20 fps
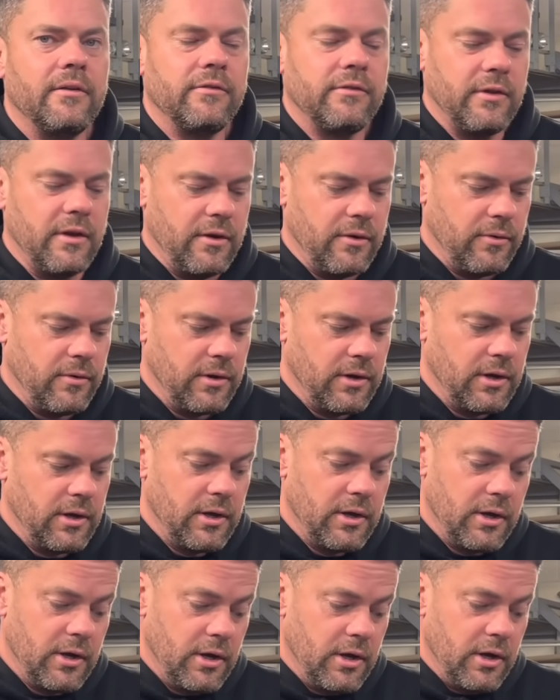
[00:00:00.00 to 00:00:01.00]
So
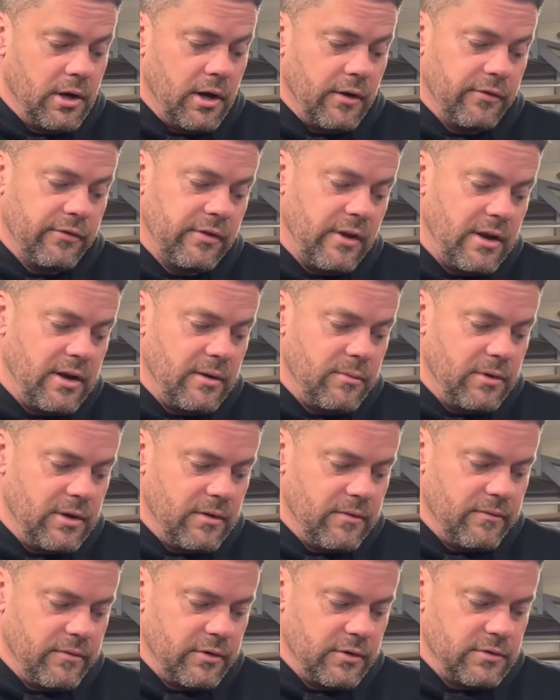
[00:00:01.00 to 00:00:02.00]
I've sent him the
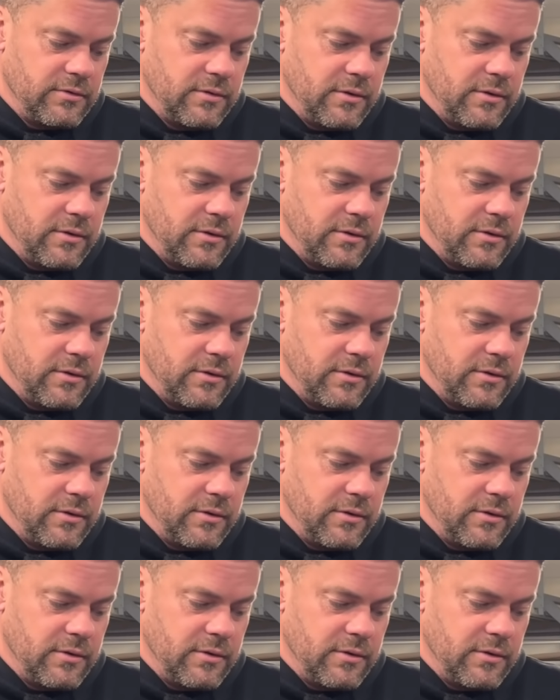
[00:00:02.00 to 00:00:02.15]
invoice